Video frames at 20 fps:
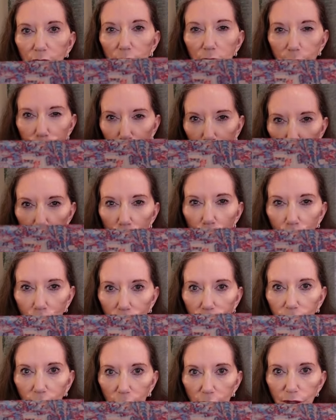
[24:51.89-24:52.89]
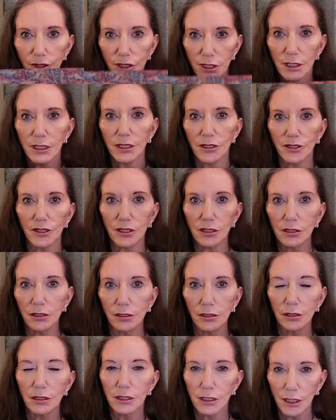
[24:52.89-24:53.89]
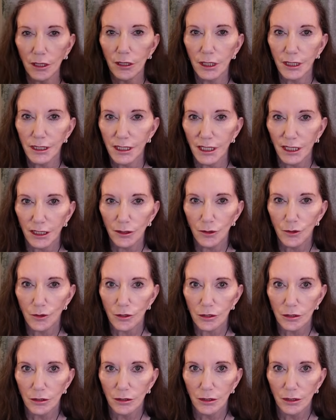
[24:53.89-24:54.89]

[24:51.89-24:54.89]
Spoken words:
as beautiful as this died out?